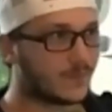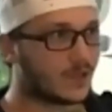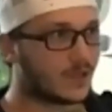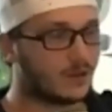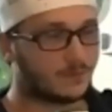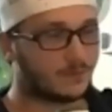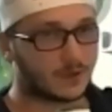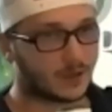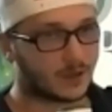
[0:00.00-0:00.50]

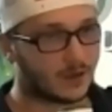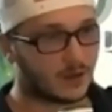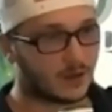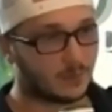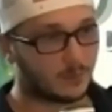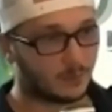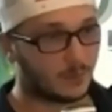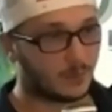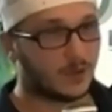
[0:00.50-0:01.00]
if it
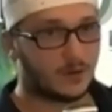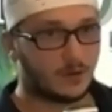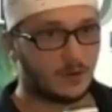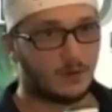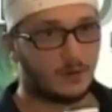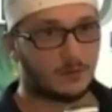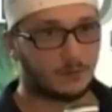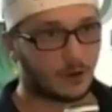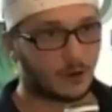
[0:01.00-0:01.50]
came
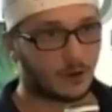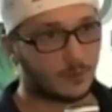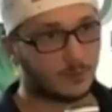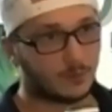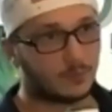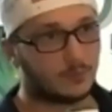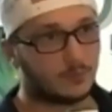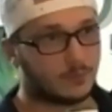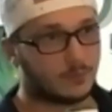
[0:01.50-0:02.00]

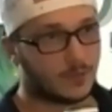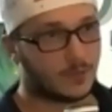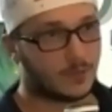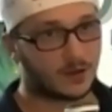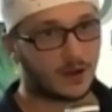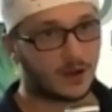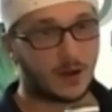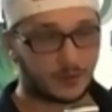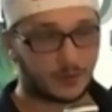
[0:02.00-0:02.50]
from a
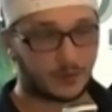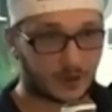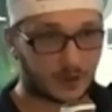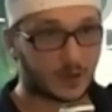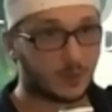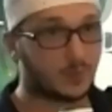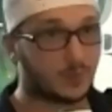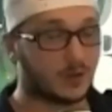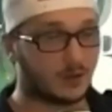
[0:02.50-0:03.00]
guy with a
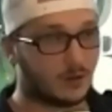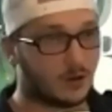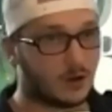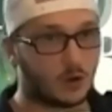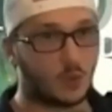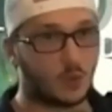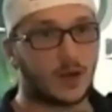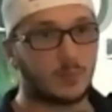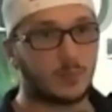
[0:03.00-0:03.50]
kippah and a
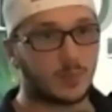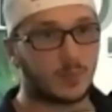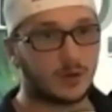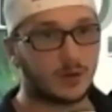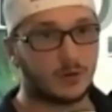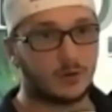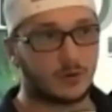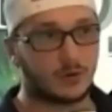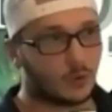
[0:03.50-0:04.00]
long white
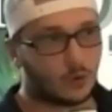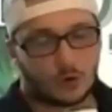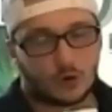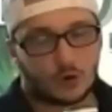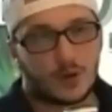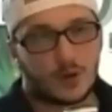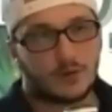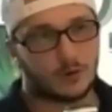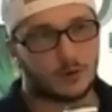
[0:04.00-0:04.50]
beard or
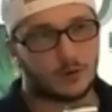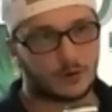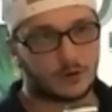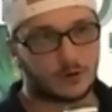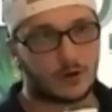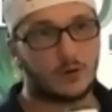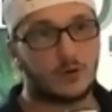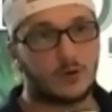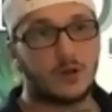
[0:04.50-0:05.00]
whomever, you
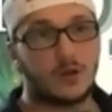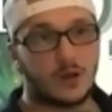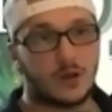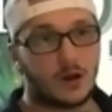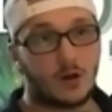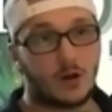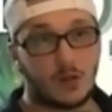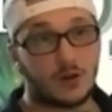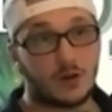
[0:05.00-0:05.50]
know,
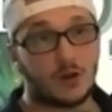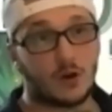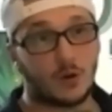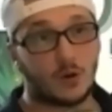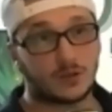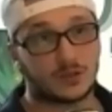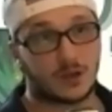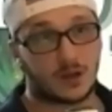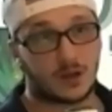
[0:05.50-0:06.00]
all I
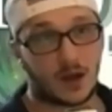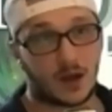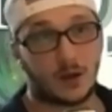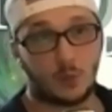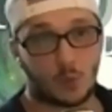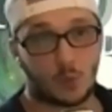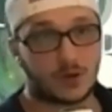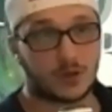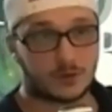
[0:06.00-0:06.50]
know is I
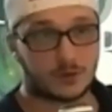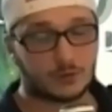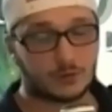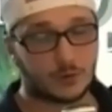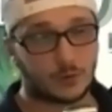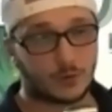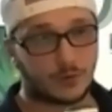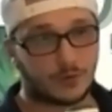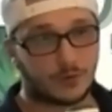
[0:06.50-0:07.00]
wanted the
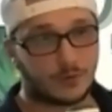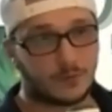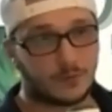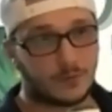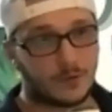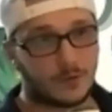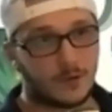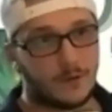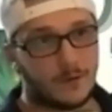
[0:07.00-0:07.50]
truth.
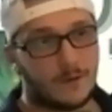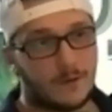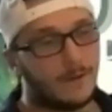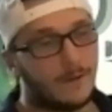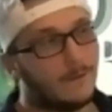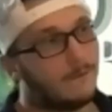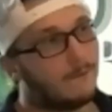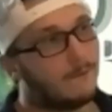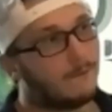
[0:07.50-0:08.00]

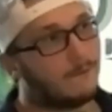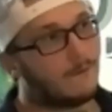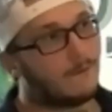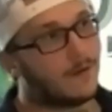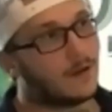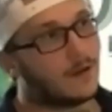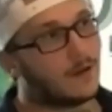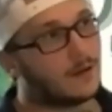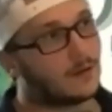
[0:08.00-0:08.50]

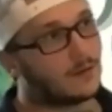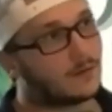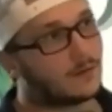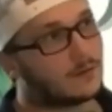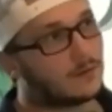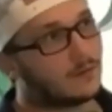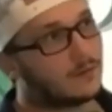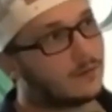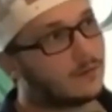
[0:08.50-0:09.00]
And
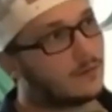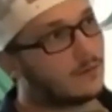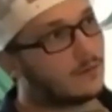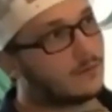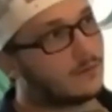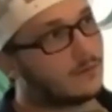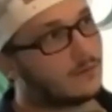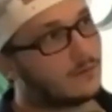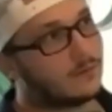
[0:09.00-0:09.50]

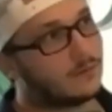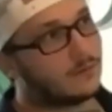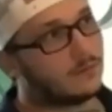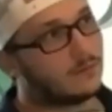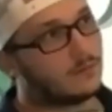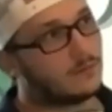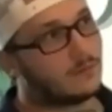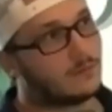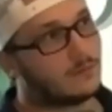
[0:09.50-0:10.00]

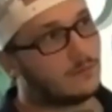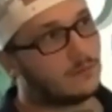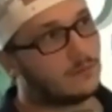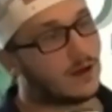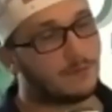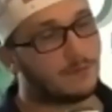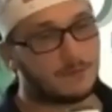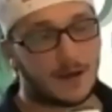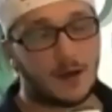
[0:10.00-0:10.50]

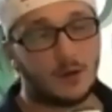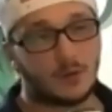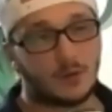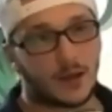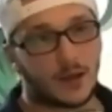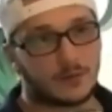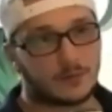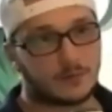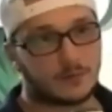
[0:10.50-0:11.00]
I found
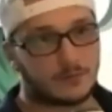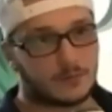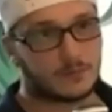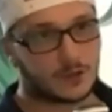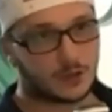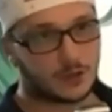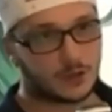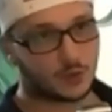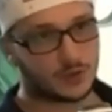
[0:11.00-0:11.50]
that
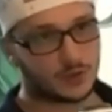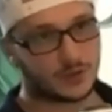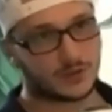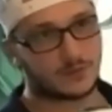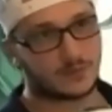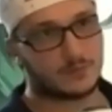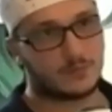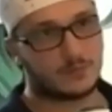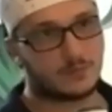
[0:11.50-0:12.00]
in
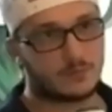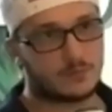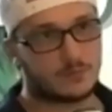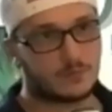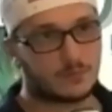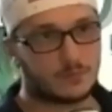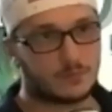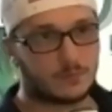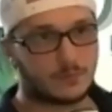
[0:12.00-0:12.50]
Judaism.
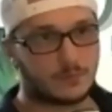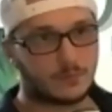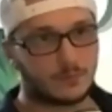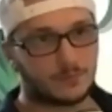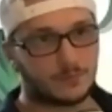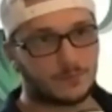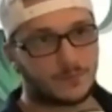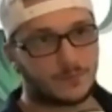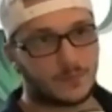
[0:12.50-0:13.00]

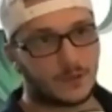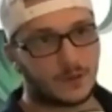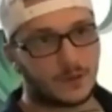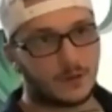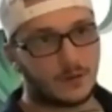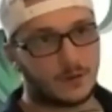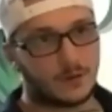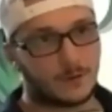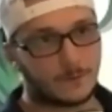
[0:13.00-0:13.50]

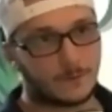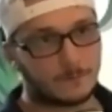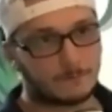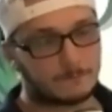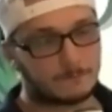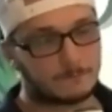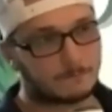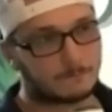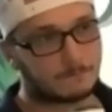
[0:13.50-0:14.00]

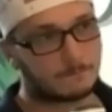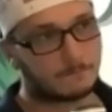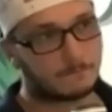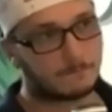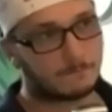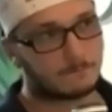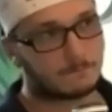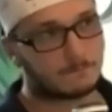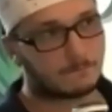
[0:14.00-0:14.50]
Um,
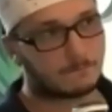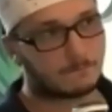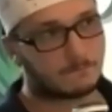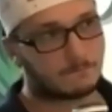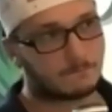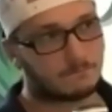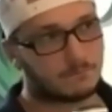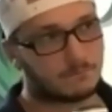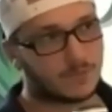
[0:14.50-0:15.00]

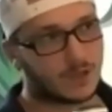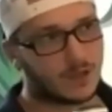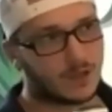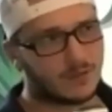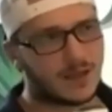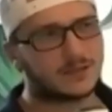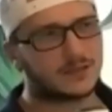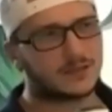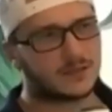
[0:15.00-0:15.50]

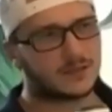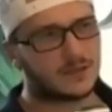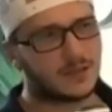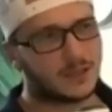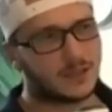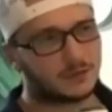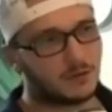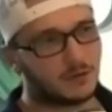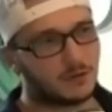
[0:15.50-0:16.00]
and that's, and
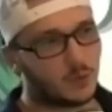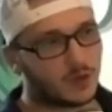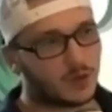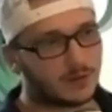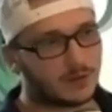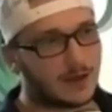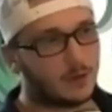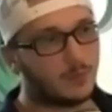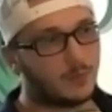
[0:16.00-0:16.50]
that's really what
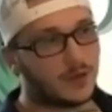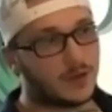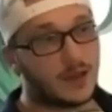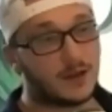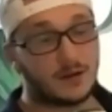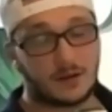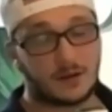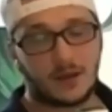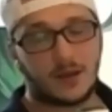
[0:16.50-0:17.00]
allowed me.
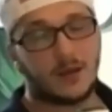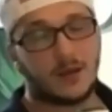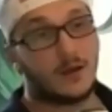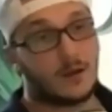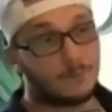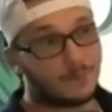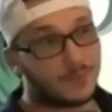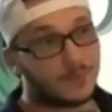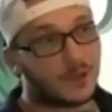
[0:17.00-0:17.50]
And
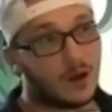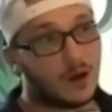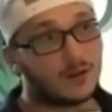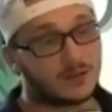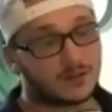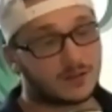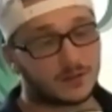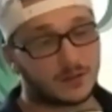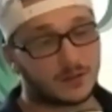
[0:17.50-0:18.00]

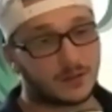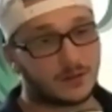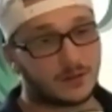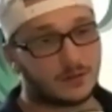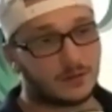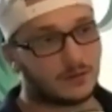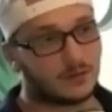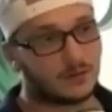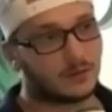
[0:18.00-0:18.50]
honestly,
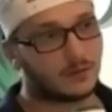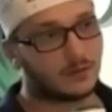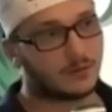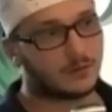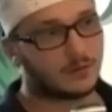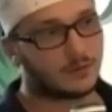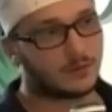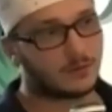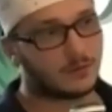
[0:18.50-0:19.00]

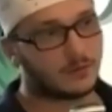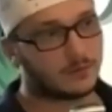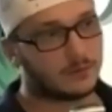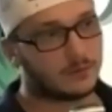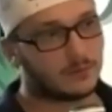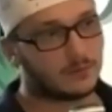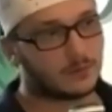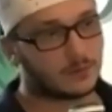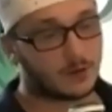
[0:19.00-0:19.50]

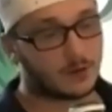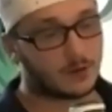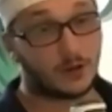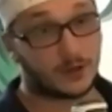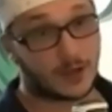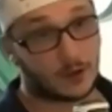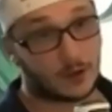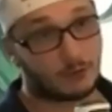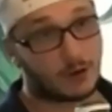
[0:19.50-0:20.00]

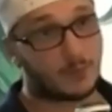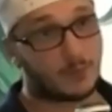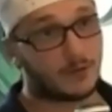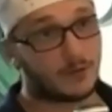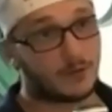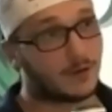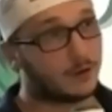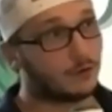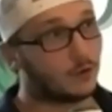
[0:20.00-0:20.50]
calling out
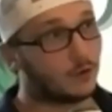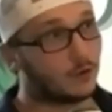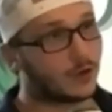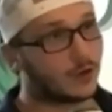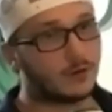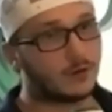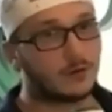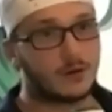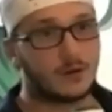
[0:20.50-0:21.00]
Rabbi Federer
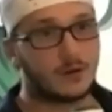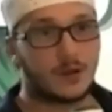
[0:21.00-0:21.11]
again,